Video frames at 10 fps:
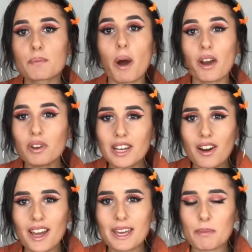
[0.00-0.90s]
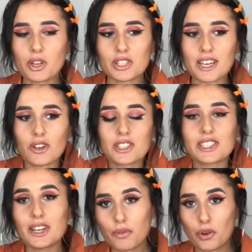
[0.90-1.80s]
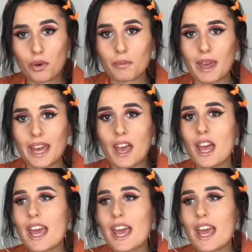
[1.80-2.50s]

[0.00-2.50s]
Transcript: but I really like it because it looks different on me.